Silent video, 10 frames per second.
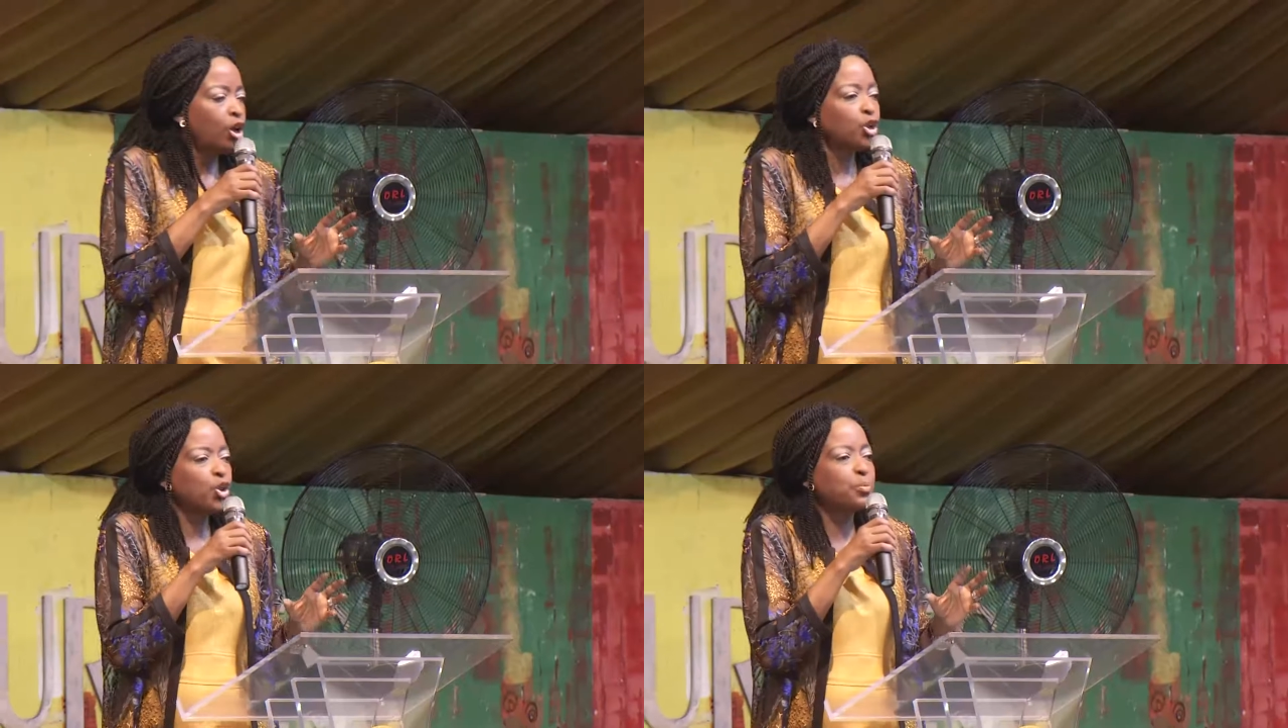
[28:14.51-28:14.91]

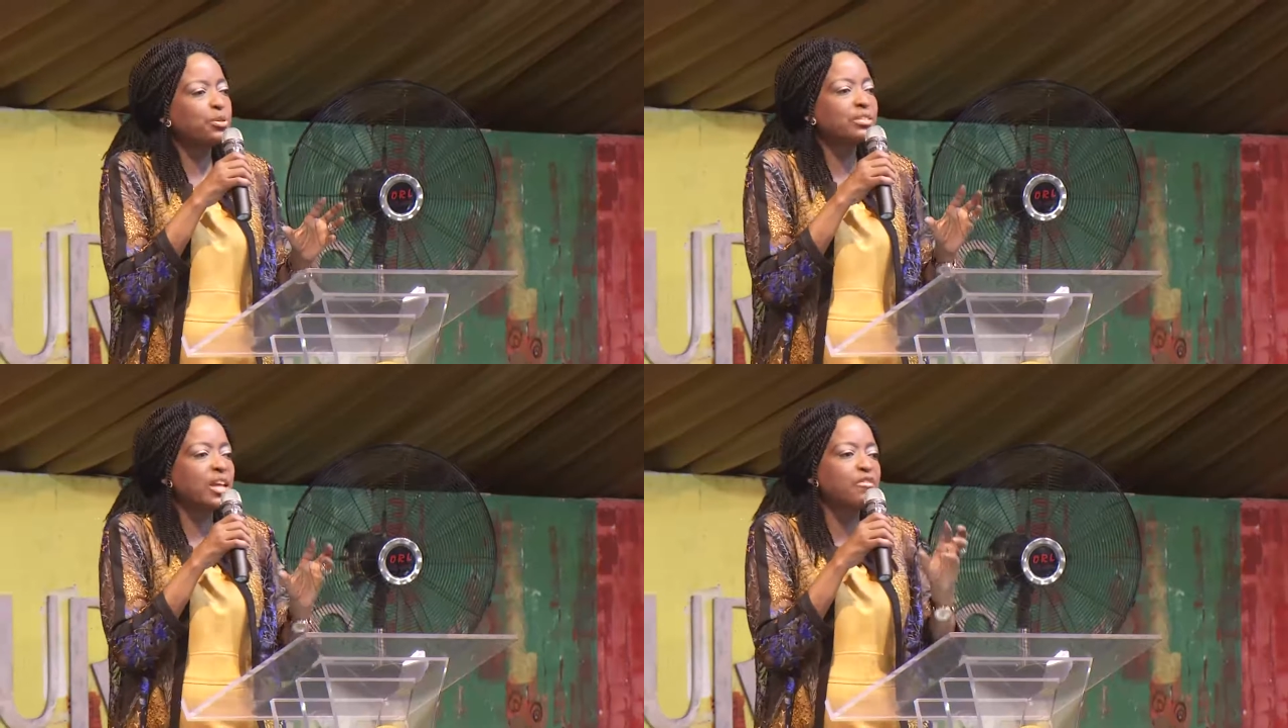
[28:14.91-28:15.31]
you
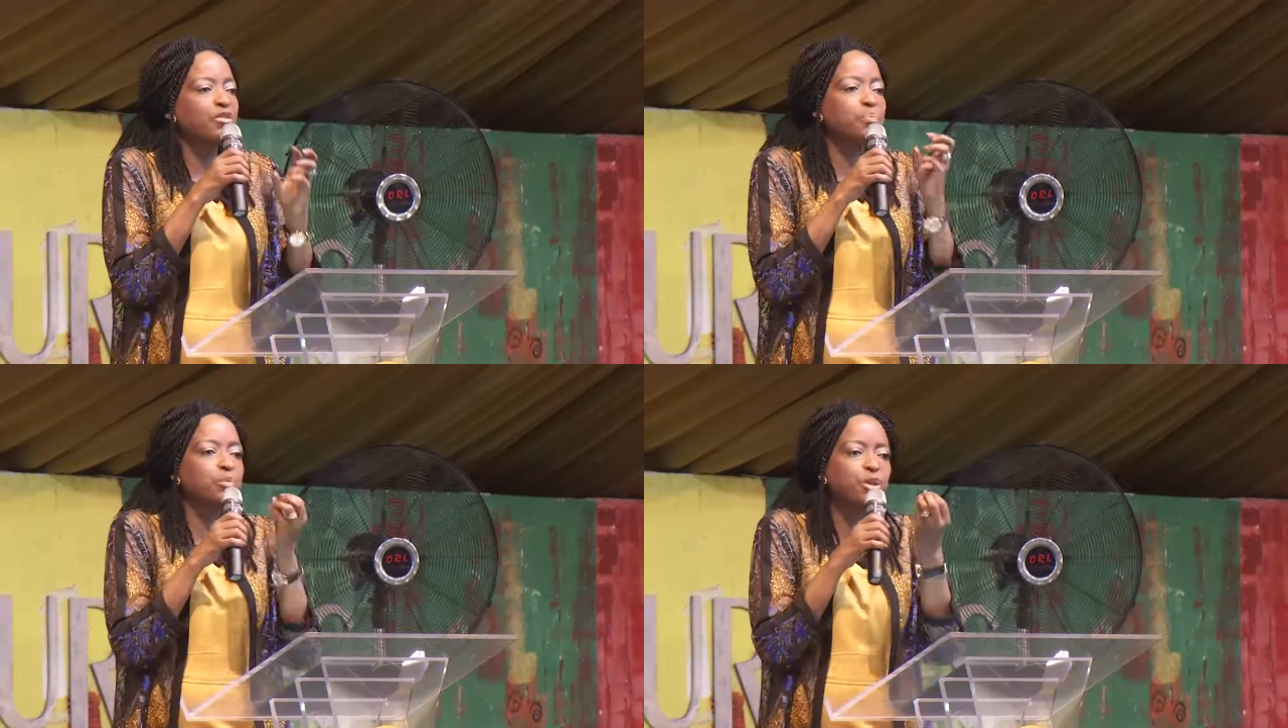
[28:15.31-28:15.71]
preserve the
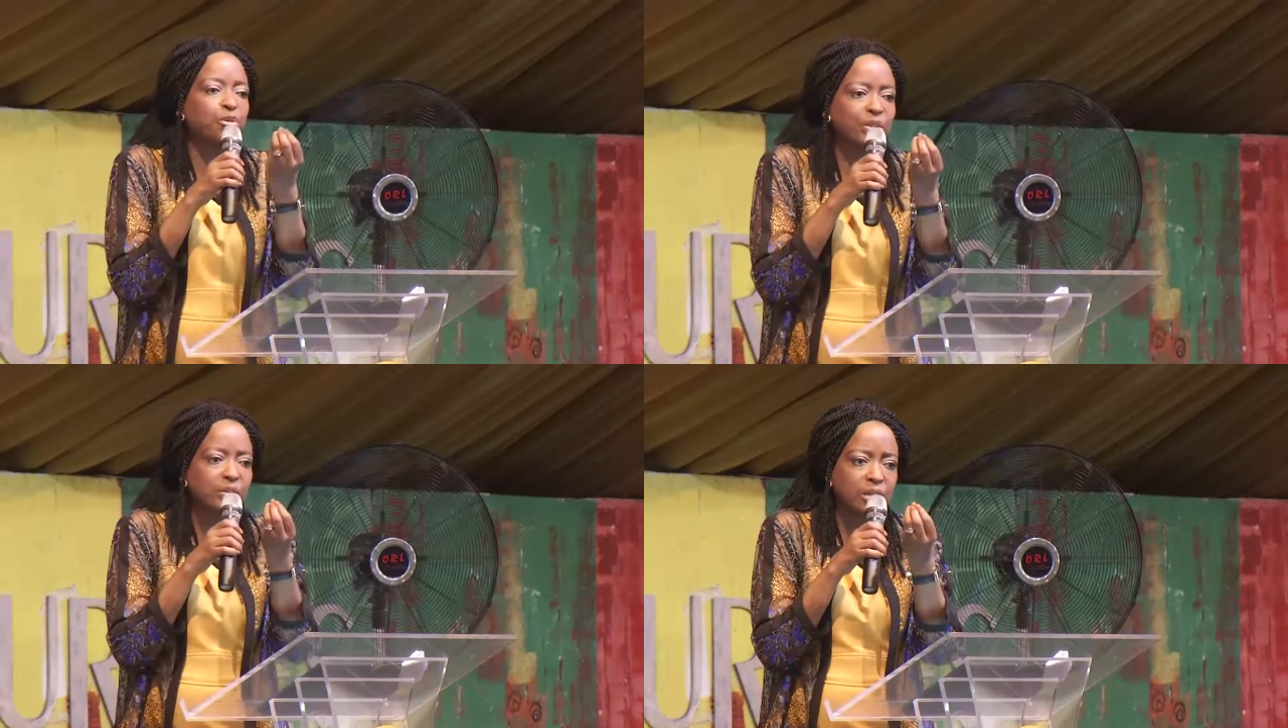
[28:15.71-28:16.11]

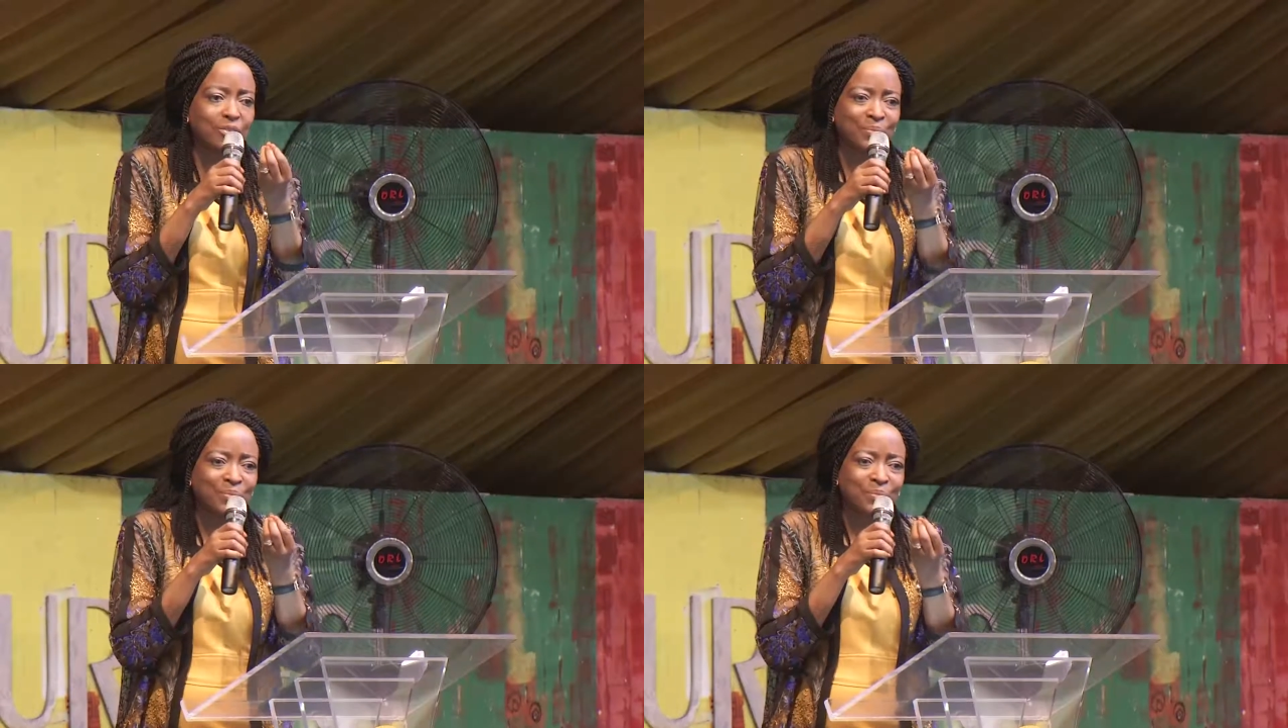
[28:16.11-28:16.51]
purity
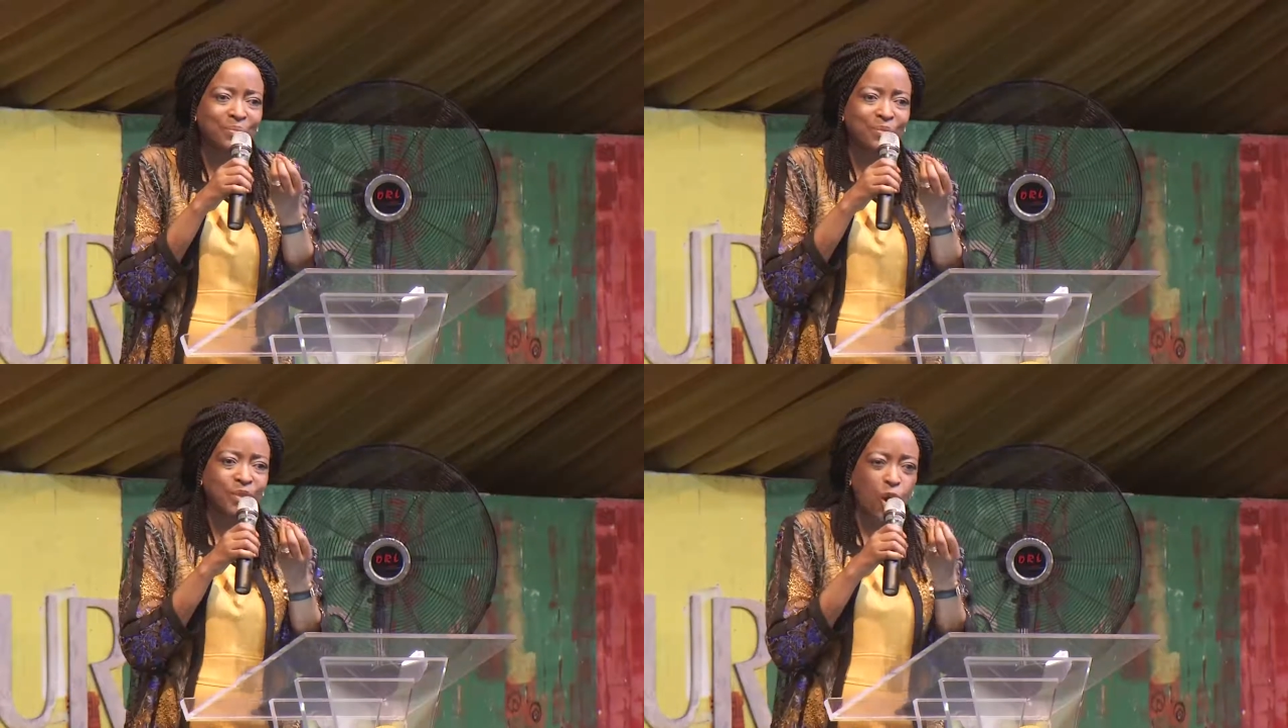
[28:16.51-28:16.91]

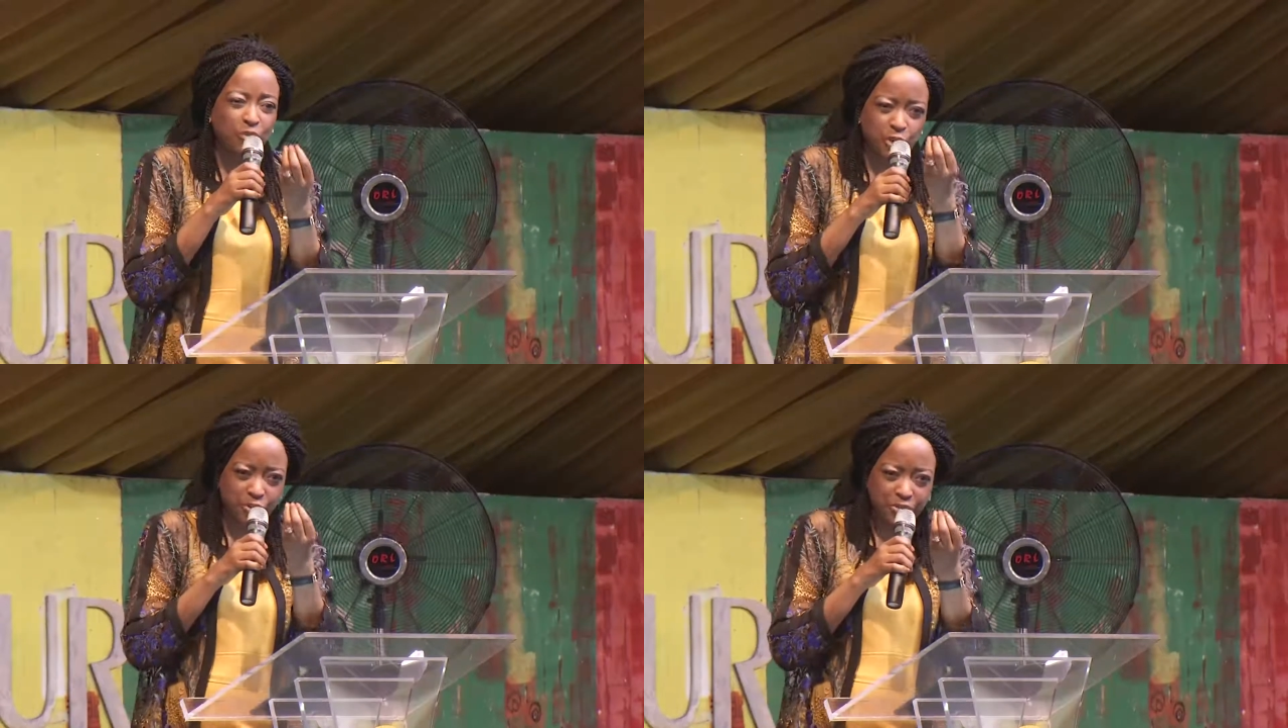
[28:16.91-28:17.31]

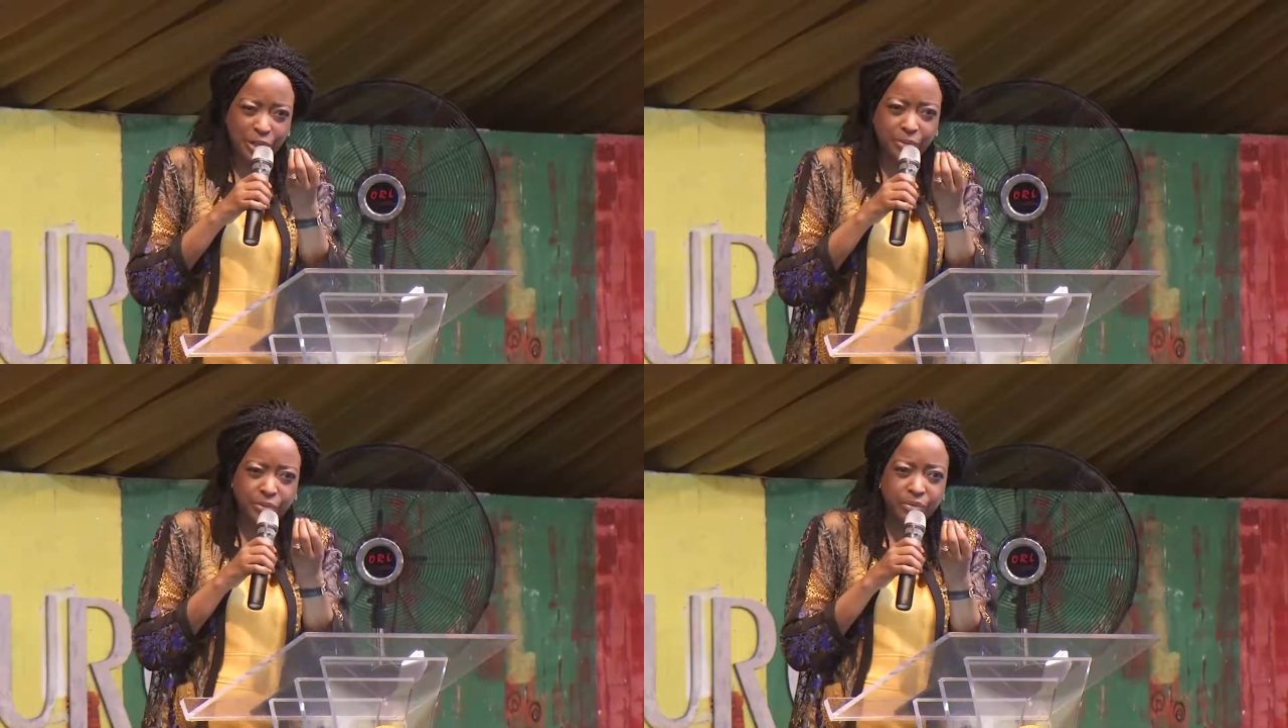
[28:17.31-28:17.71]
of your
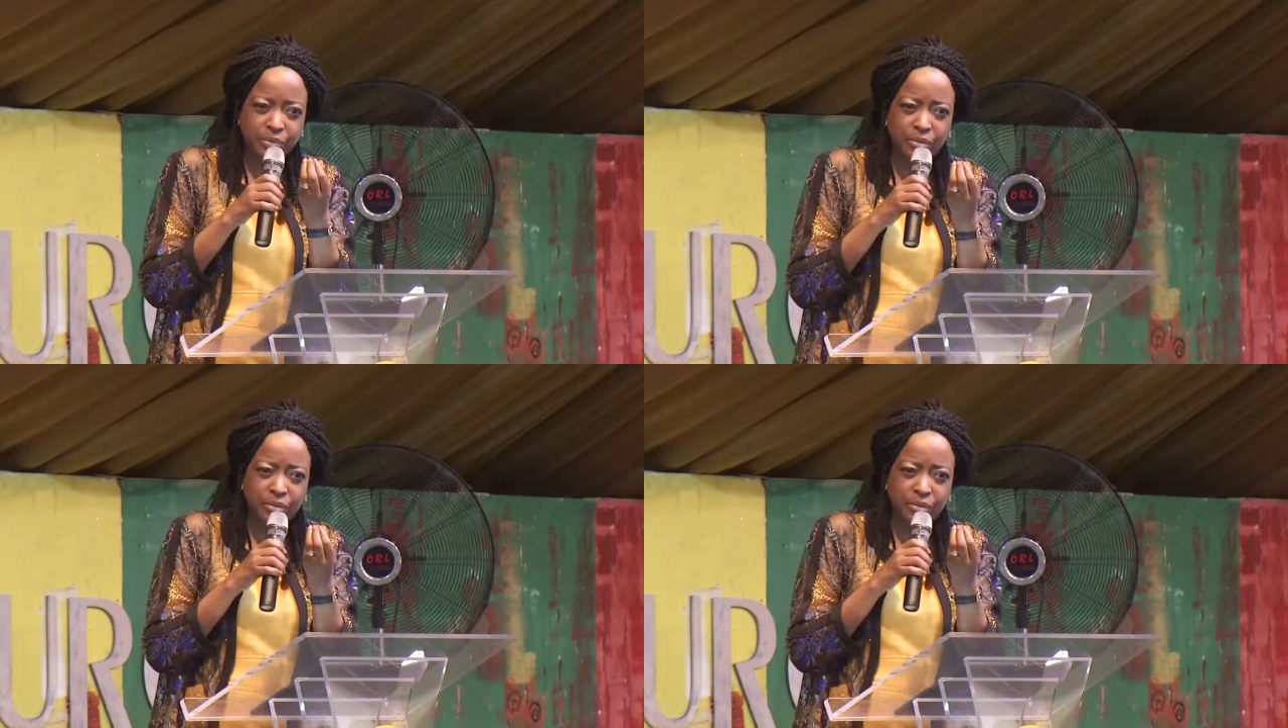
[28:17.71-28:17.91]
faith.